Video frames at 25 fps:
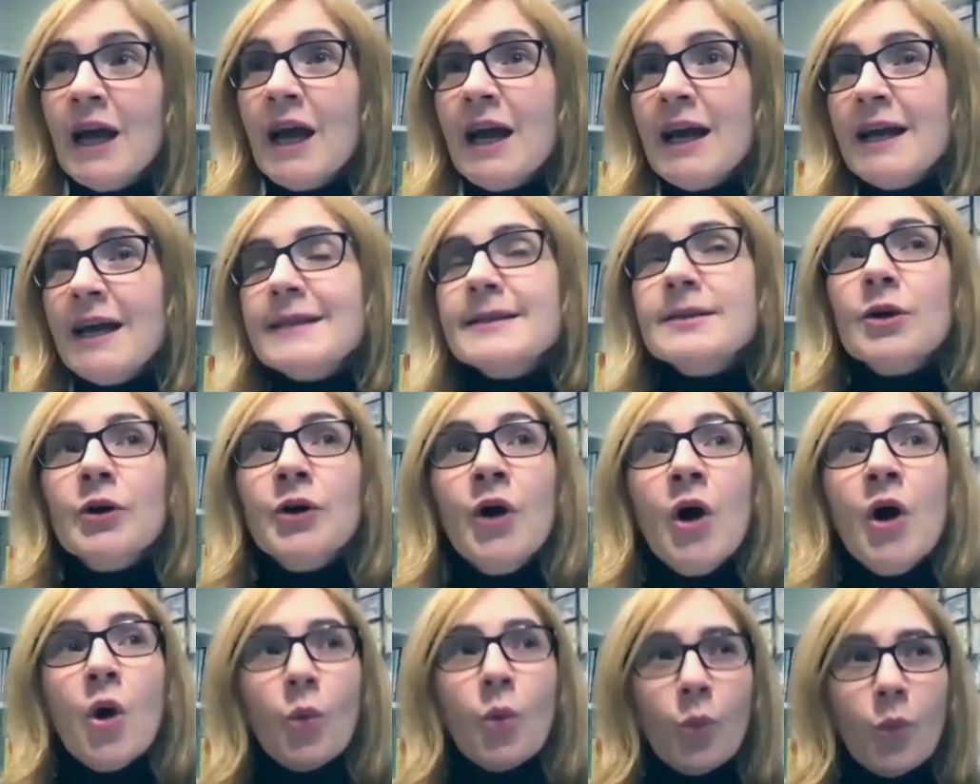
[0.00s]
And so
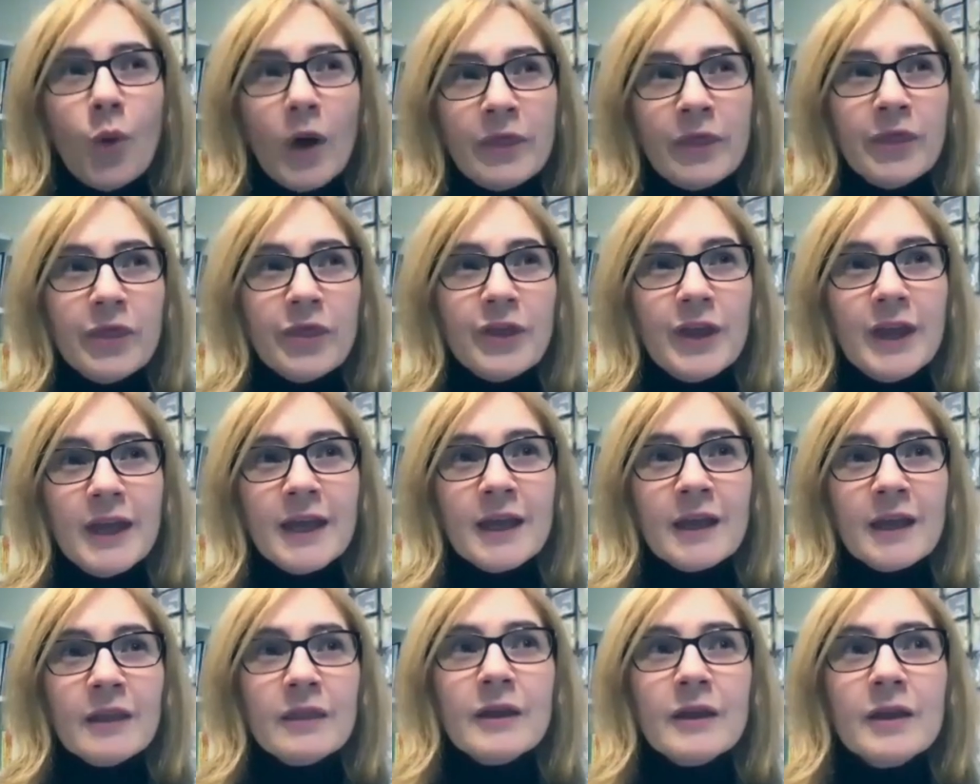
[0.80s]
one
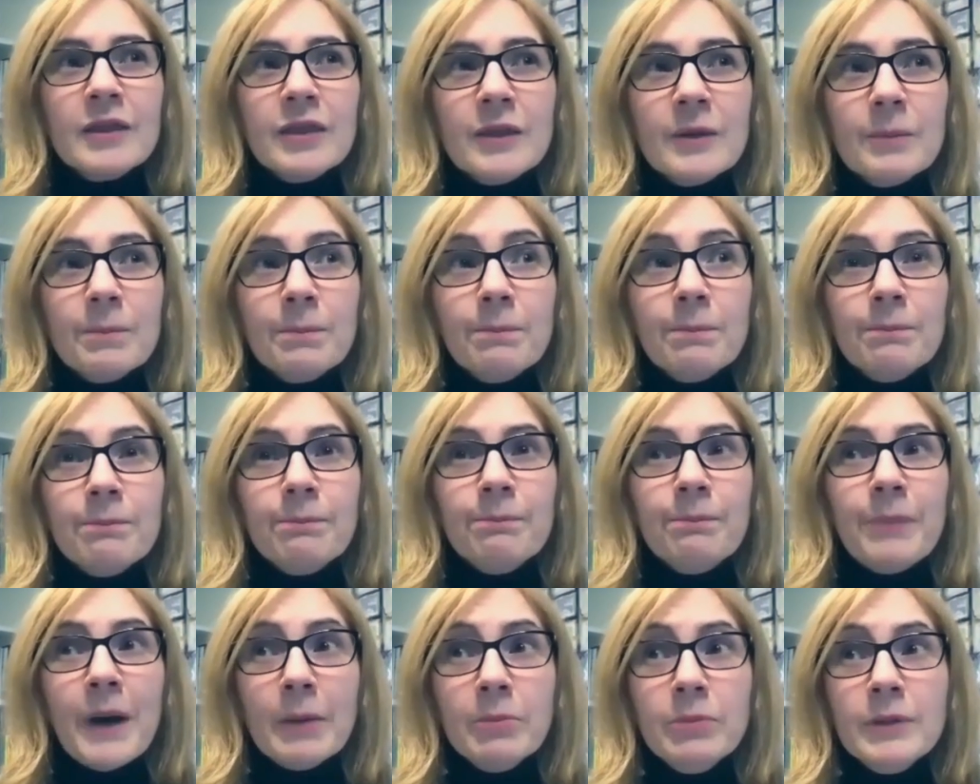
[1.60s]
thing that the
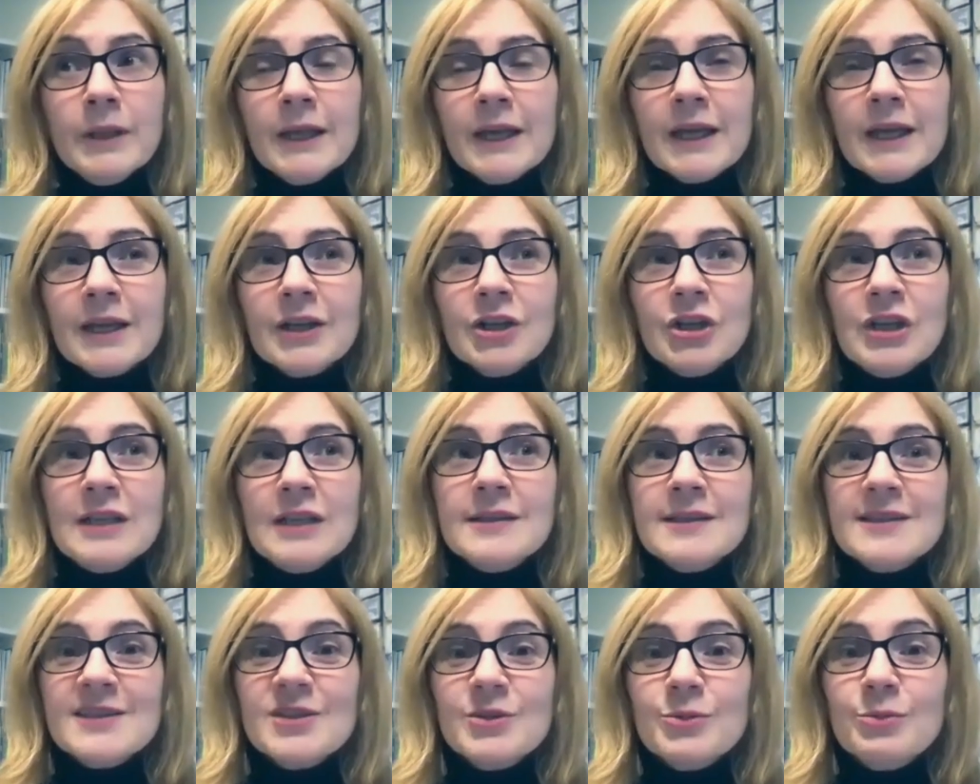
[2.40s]
public
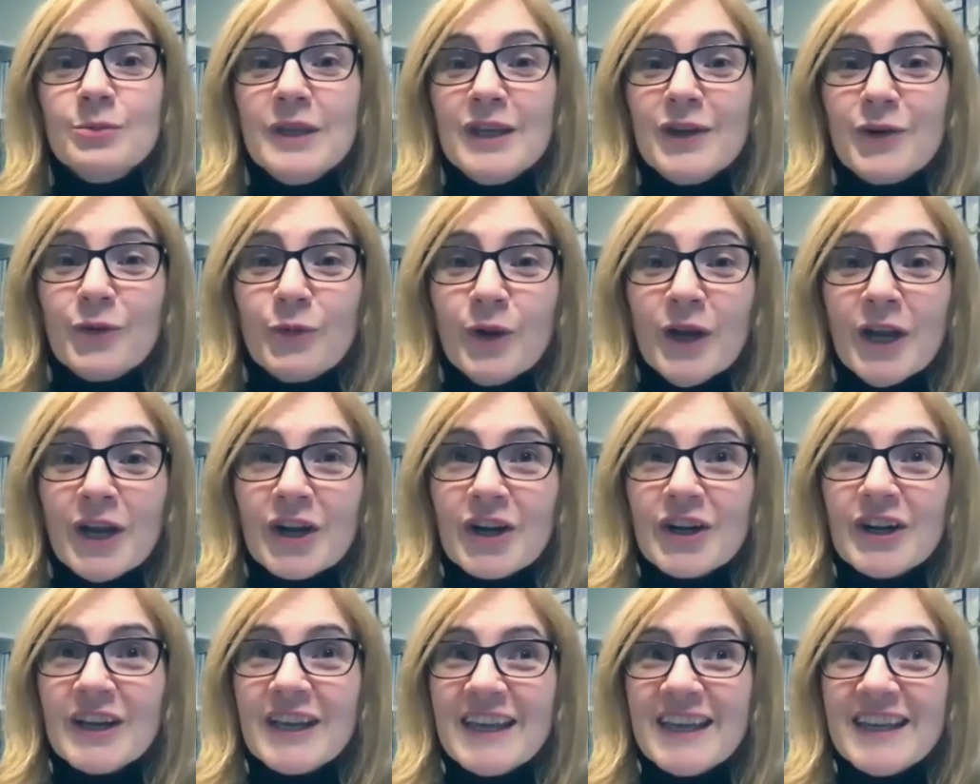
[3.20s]
needs to be aware
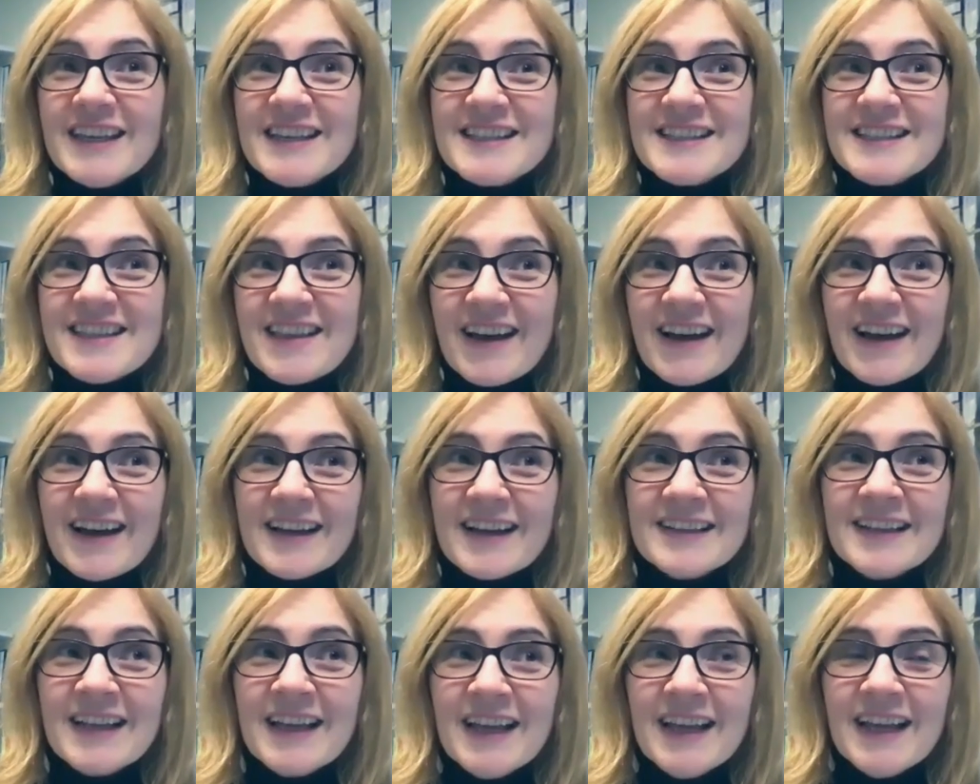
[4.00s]
is that